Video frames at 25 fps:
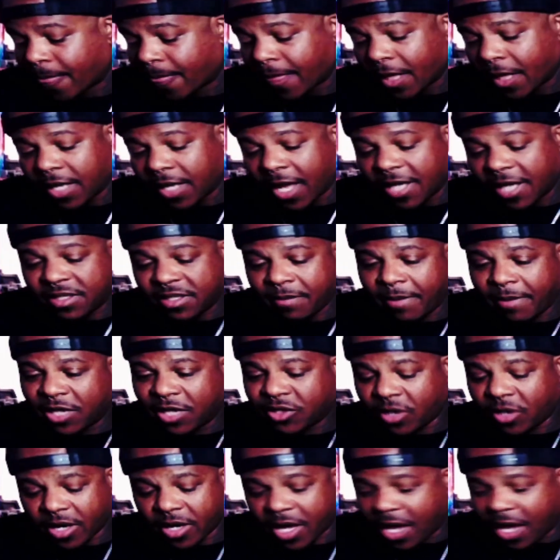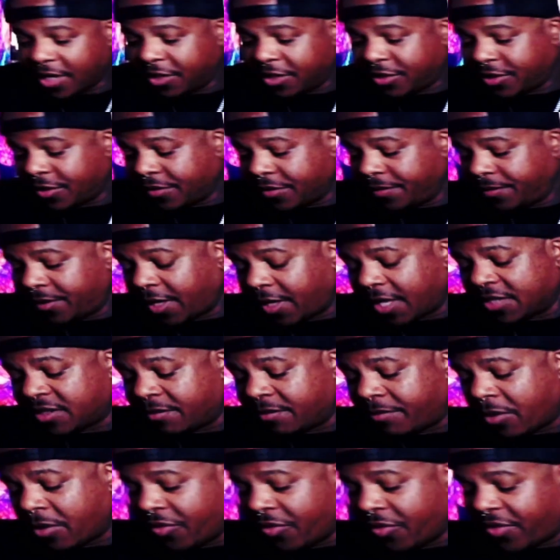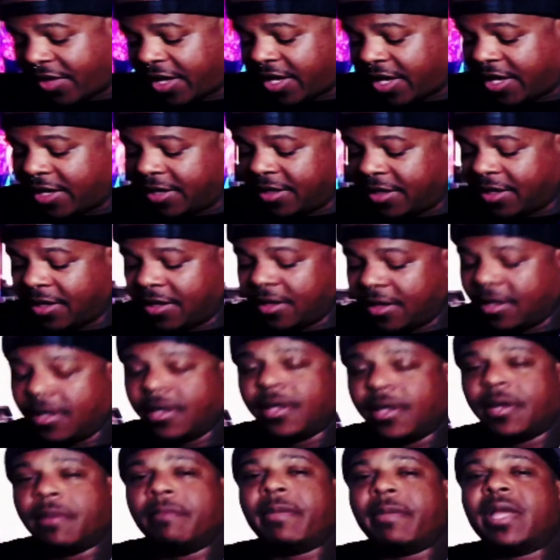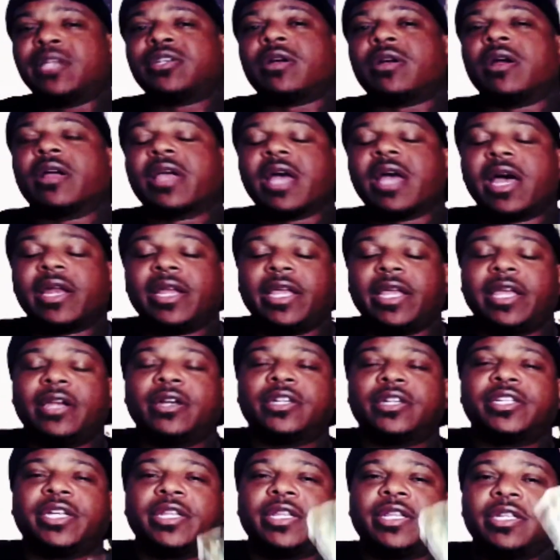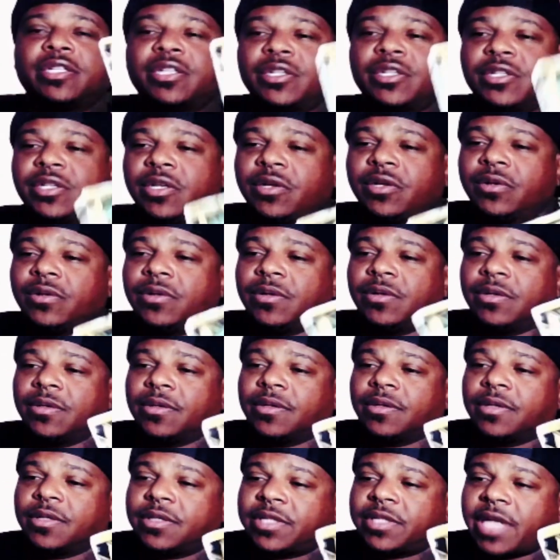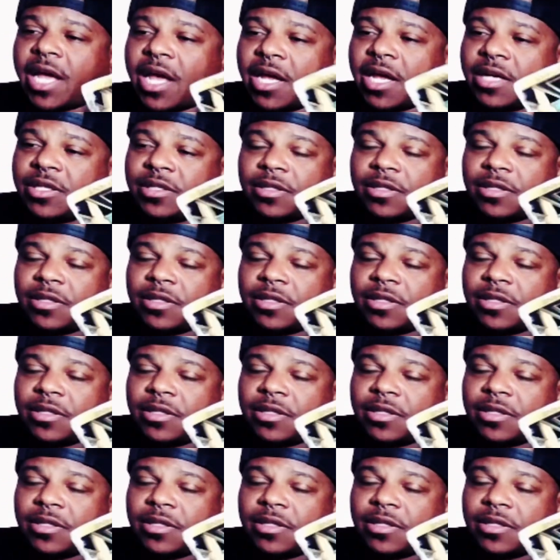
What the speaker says: Lots of major arcana, too. You guys are both in major arcana energy. This is you, Sag.